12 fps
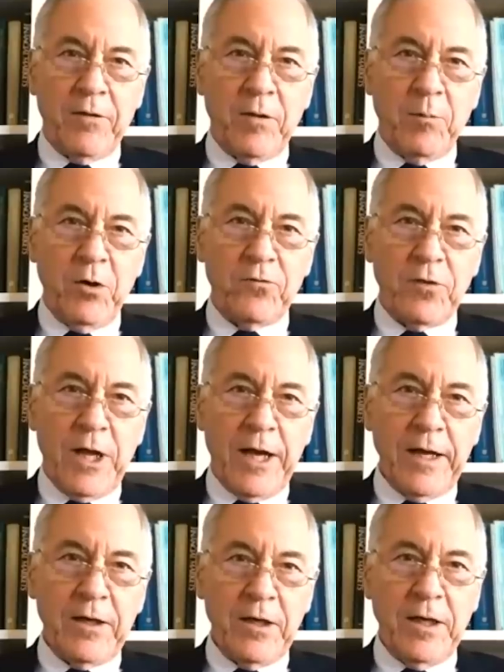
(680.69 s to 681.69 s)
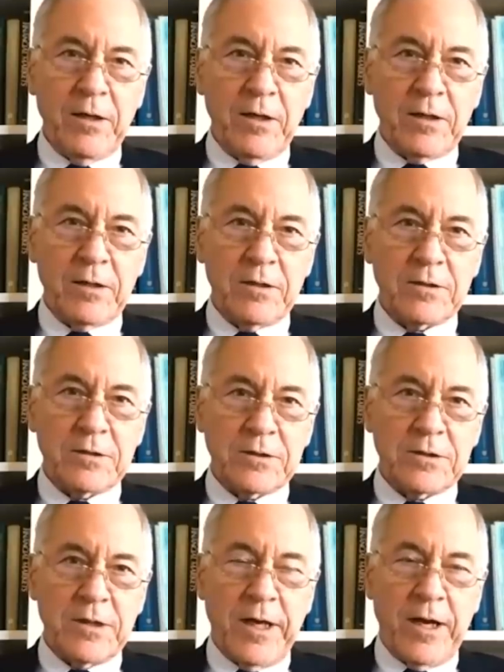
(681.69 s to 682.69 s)
The most likely
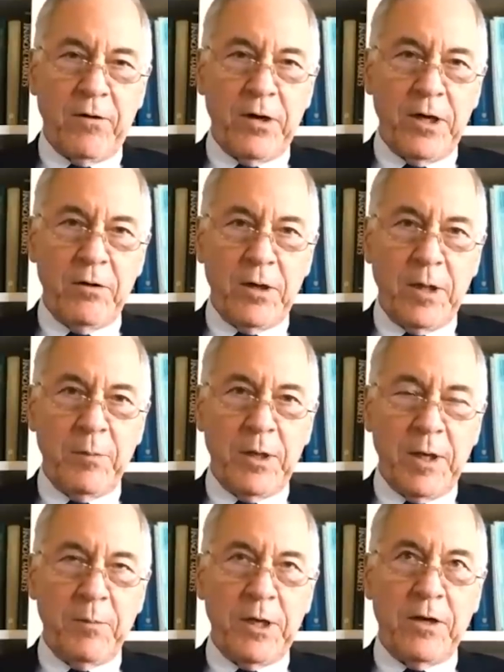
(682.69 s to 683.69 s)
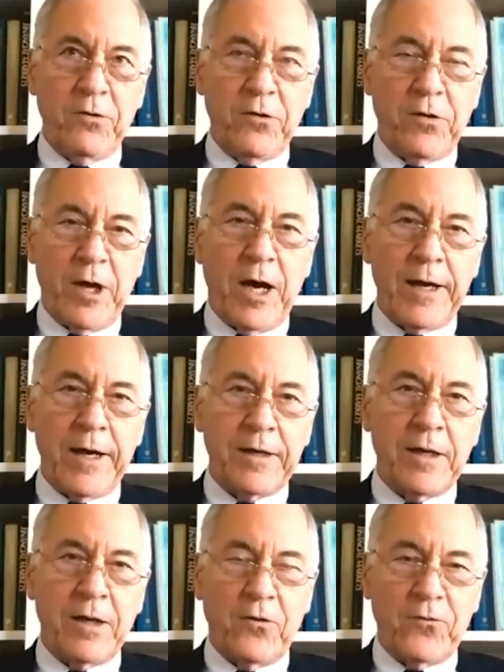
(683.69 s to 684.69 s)
scenario. Let me let me give you the
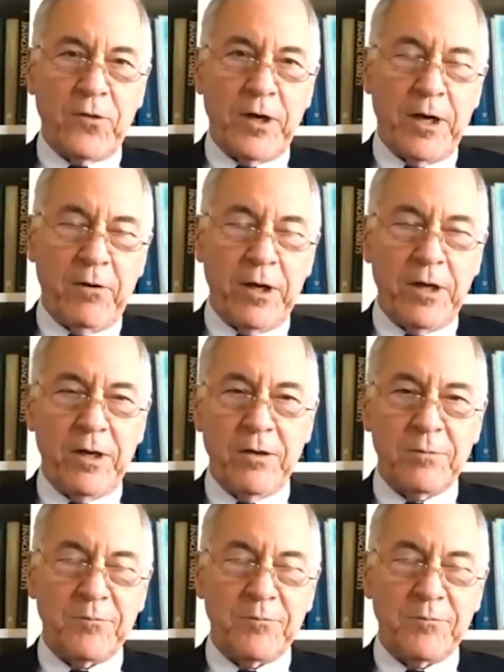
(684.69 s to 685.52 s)
ideal scenario.